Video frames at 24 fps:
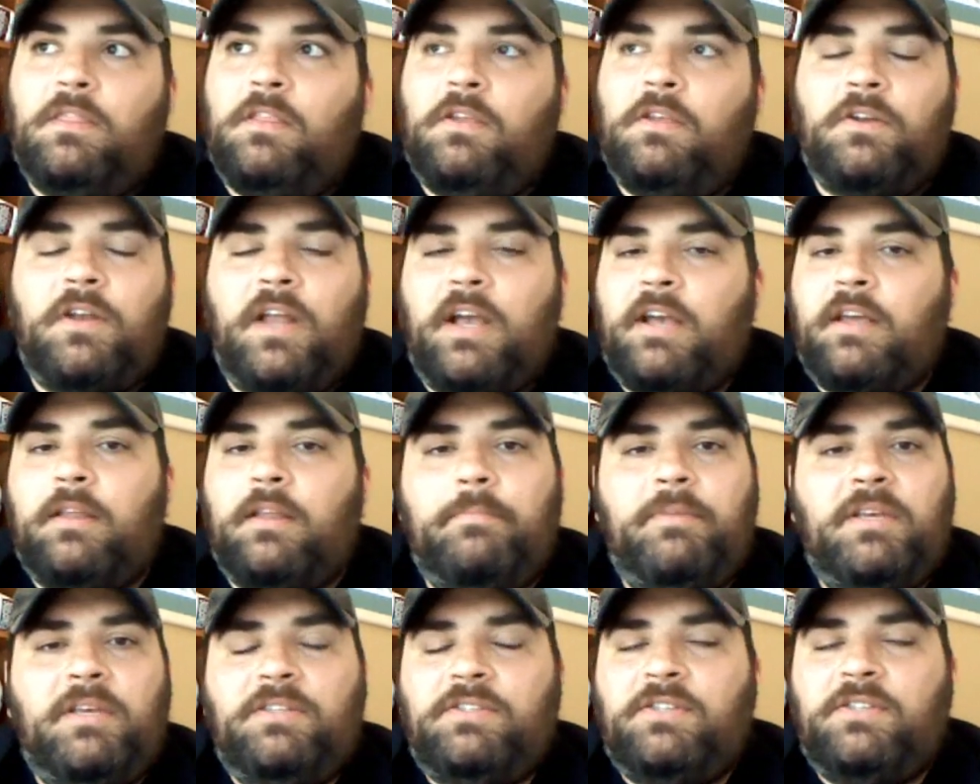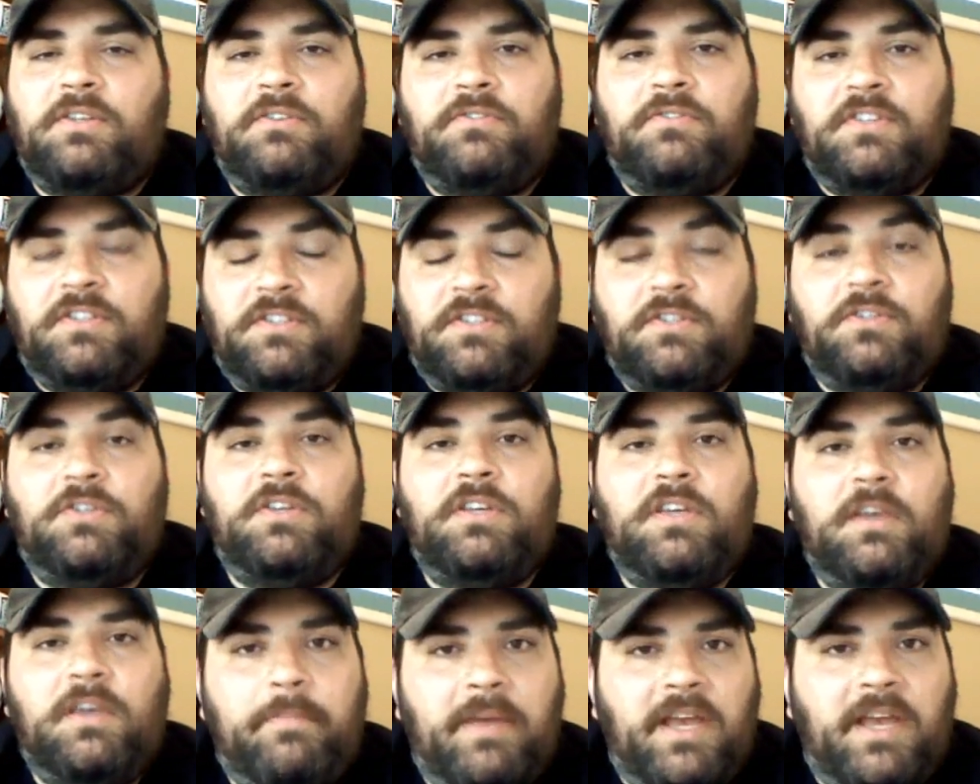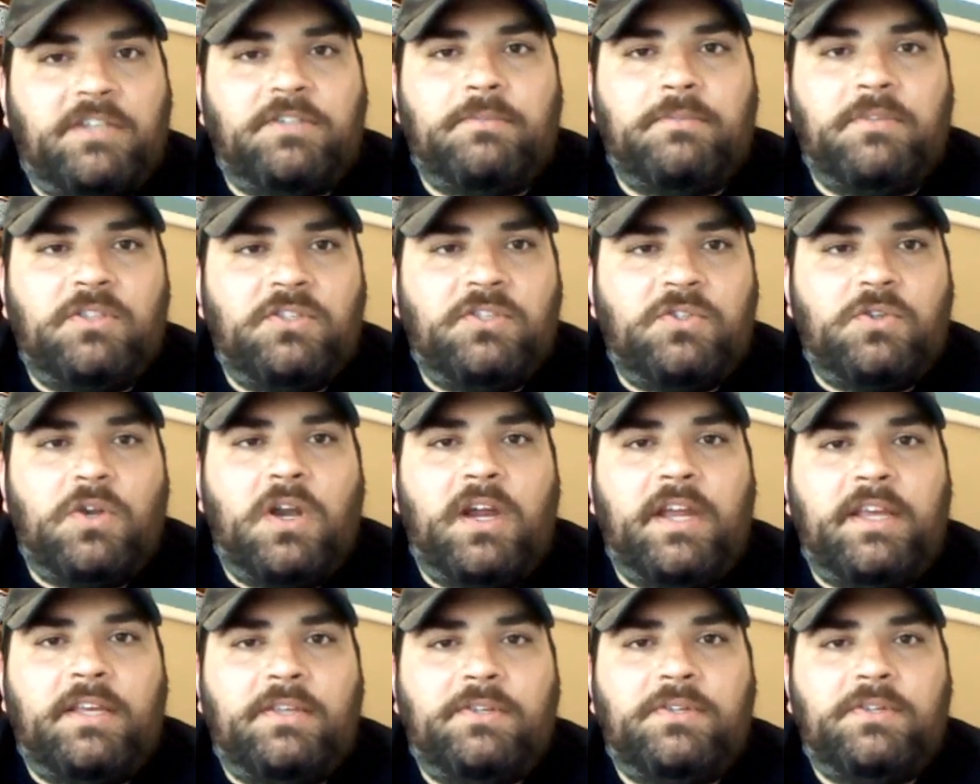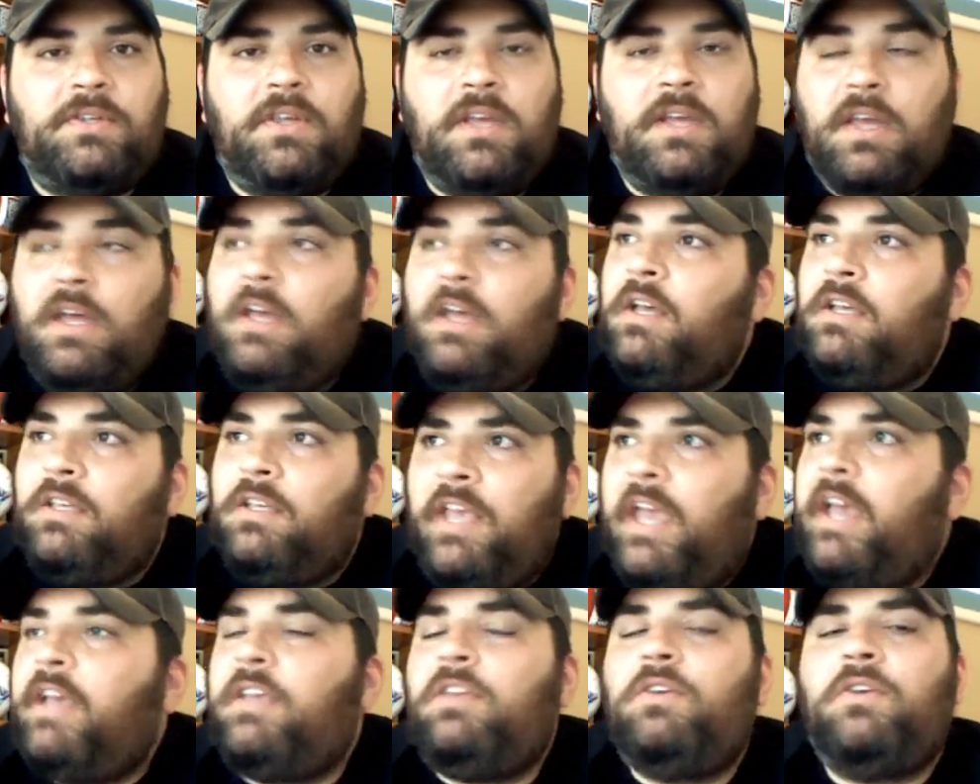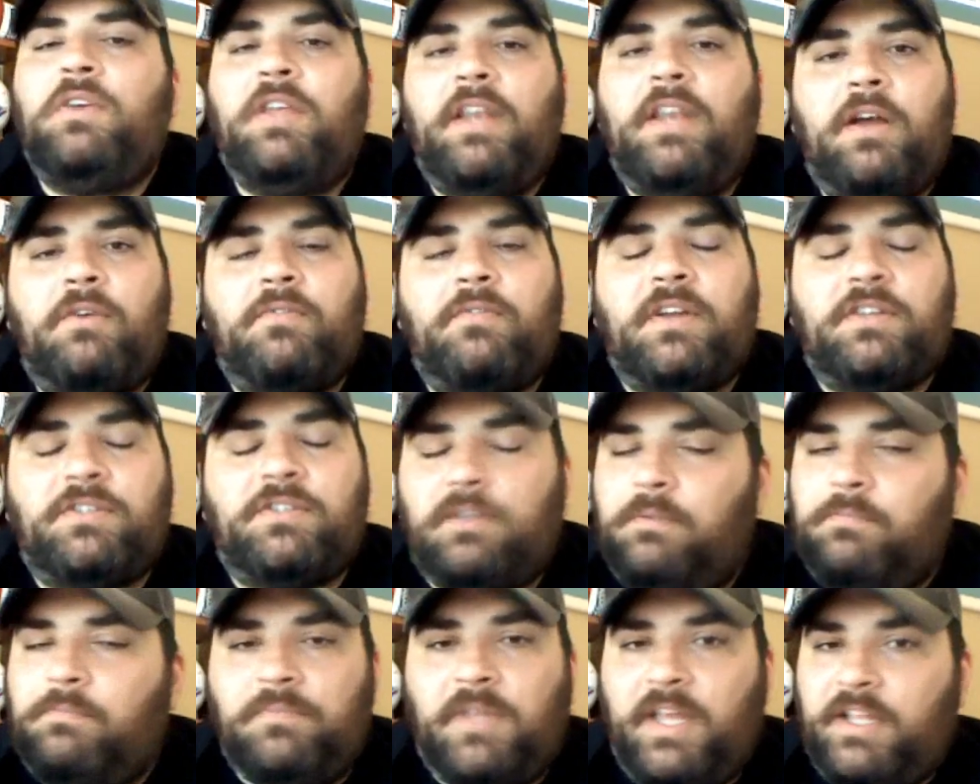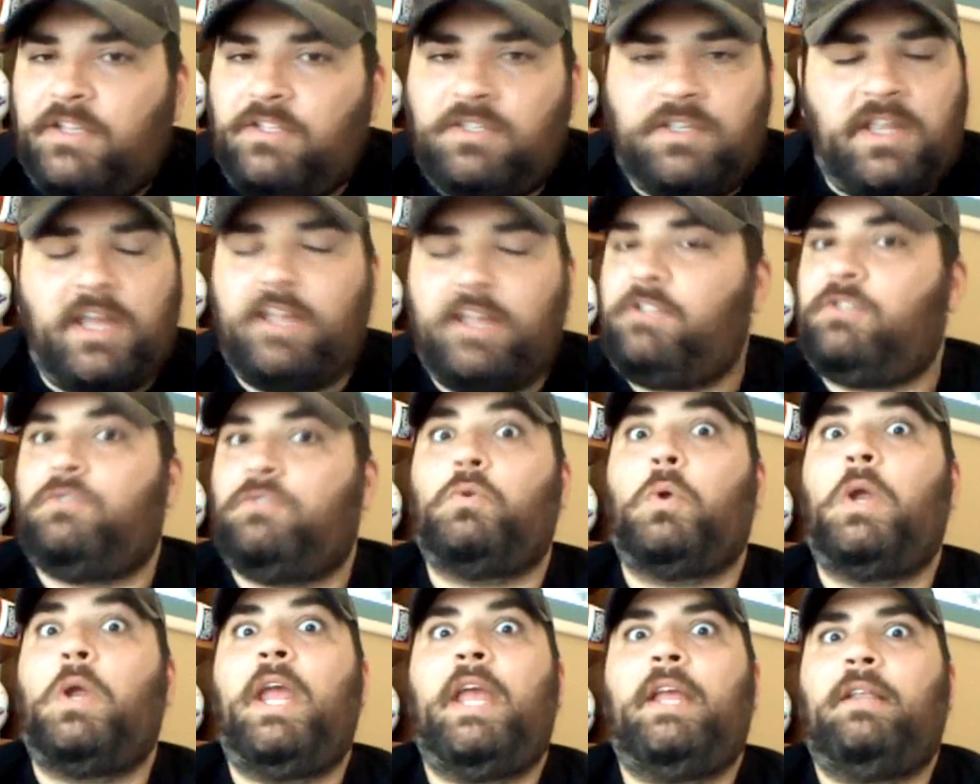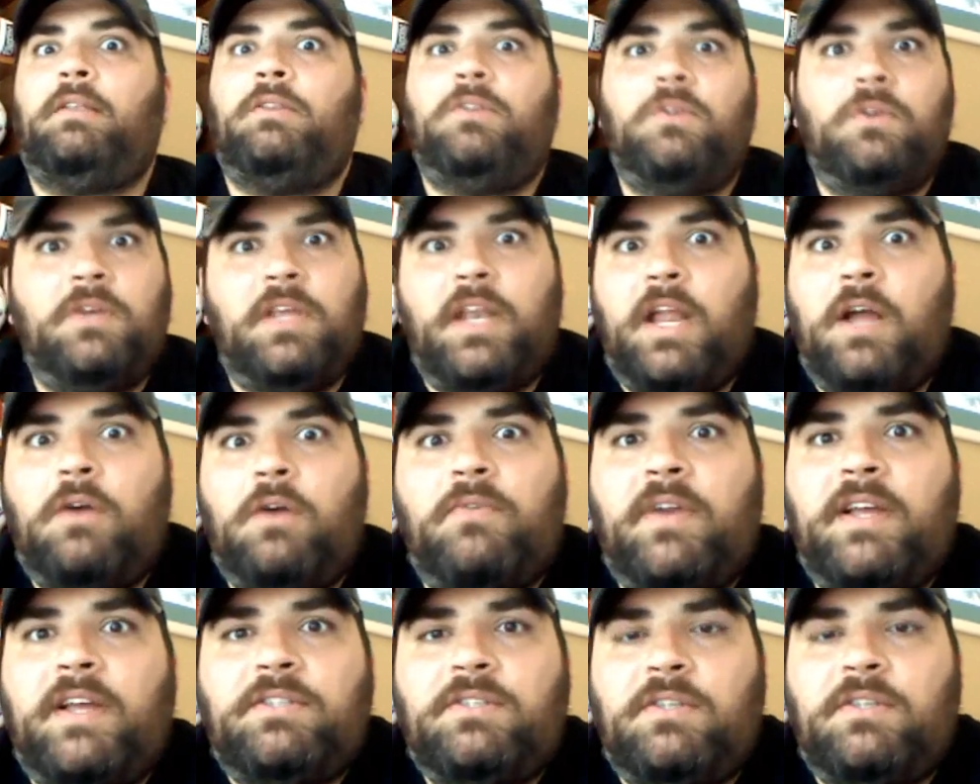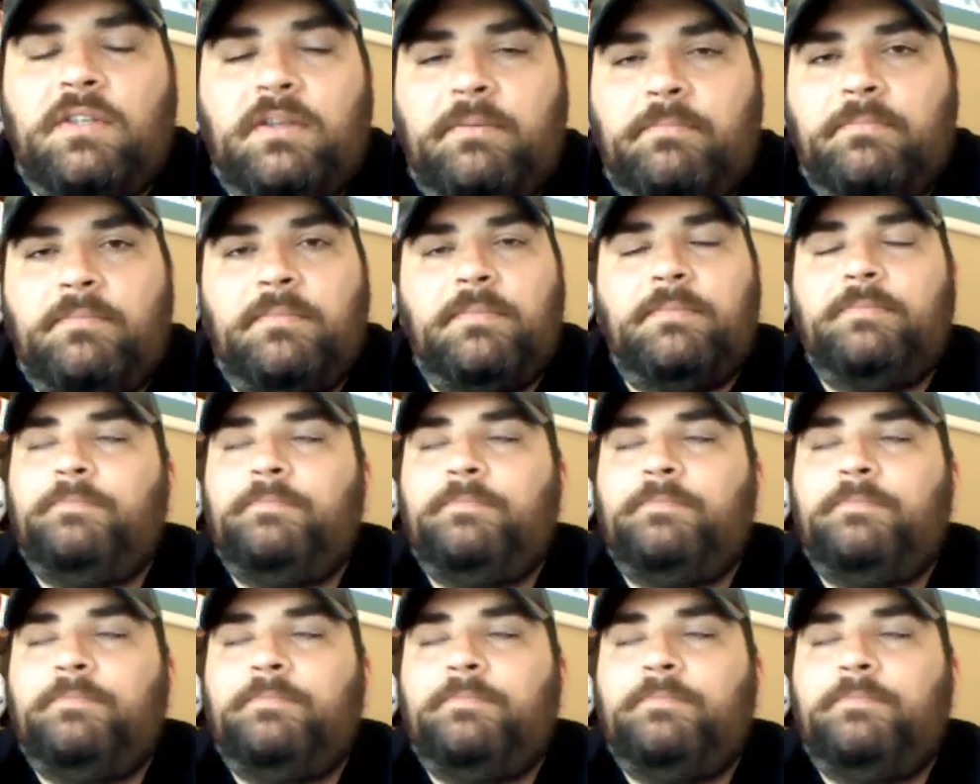You're not going to beat Silva until you can match him in strikes. Yeah, you can out-wrestle him. That's great. You can out-wrestle him.